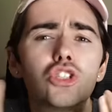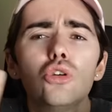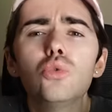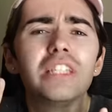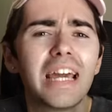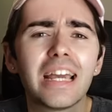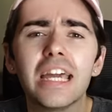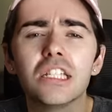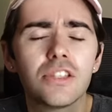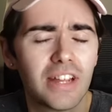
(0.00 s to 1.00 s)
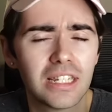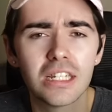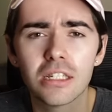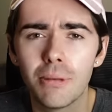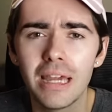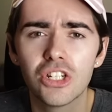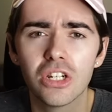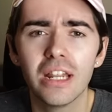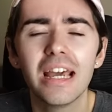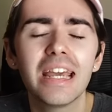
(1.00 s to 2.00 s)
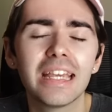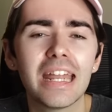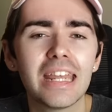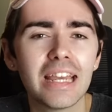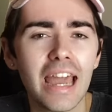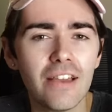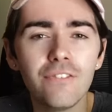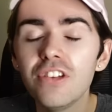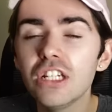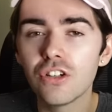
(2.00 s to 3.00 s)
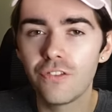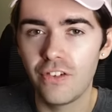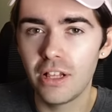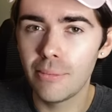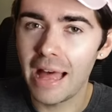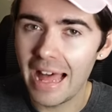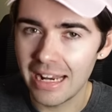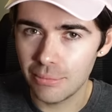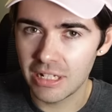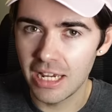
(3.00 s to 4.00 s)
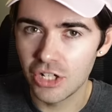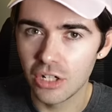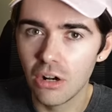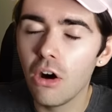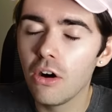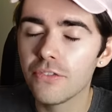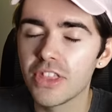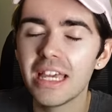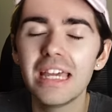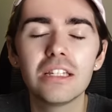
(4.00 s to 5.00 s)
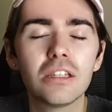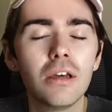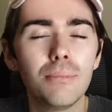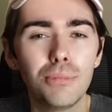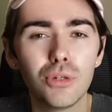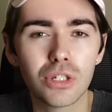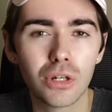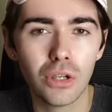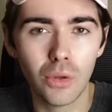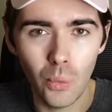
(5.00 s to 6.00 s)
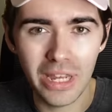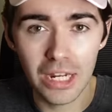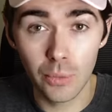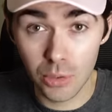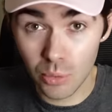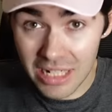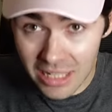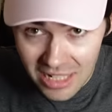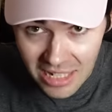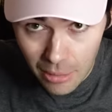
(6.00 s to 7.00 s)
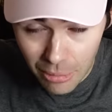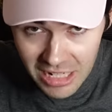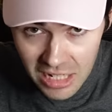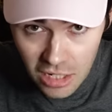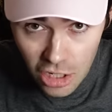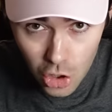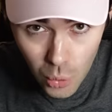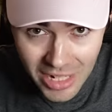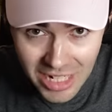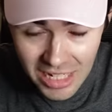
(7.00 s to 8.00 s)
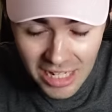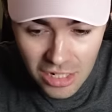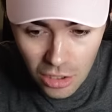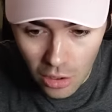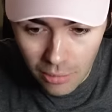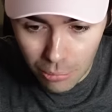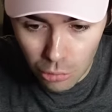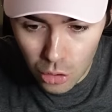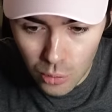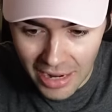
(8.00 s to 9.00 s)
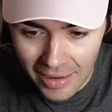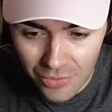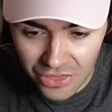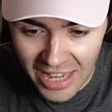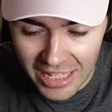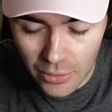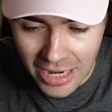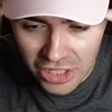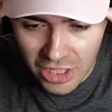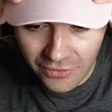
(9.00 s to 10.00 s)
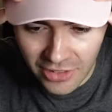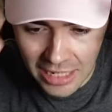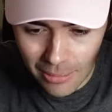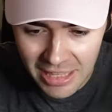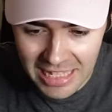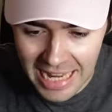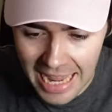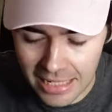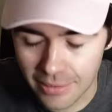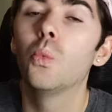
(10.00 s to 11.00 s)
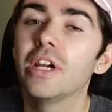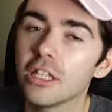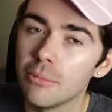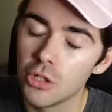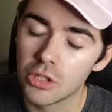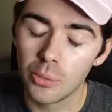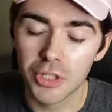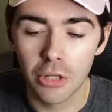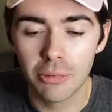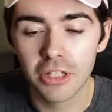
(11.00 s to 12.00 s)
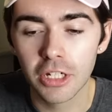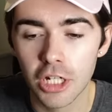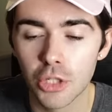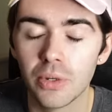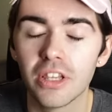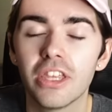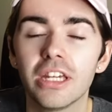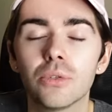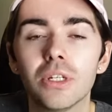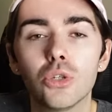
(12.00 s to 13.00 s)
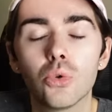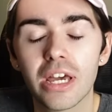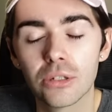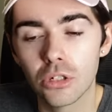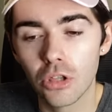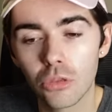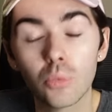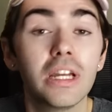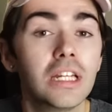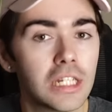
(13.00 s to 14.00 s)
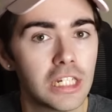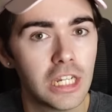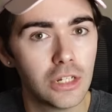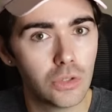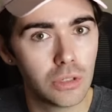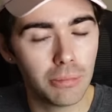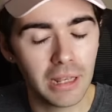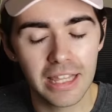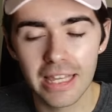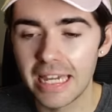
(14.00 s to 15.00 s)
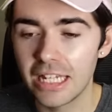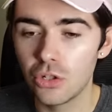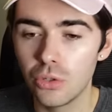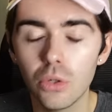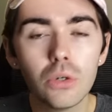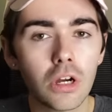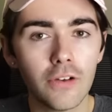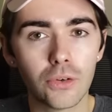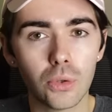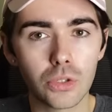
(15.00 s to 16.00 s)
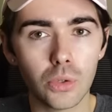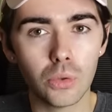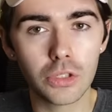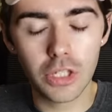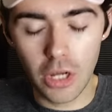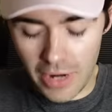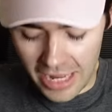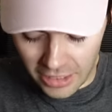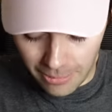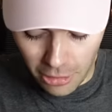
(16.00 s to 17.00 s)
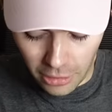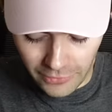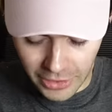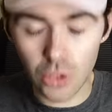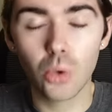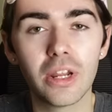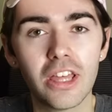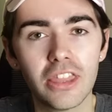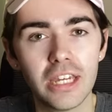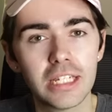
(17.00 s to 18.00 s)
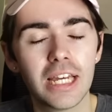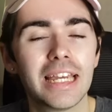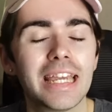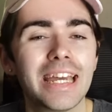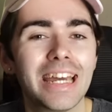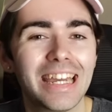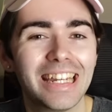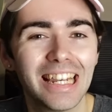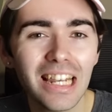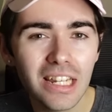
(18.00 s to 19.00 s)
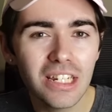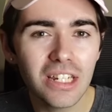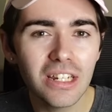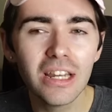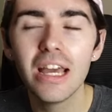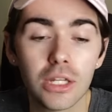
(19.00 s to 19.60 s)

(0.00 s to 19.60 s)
two decades of anticipation, getting a feature film adaptation of the hit musical Wicked, which recently celebrated 20 years on Broadway. Thank you, Ashley, for getting me this hat. Wicked the Musical, which opened at the Gershwin Theatre in 2003 and continues to play there in New York, of course, also at the Apollo Victoria Theatre here in London,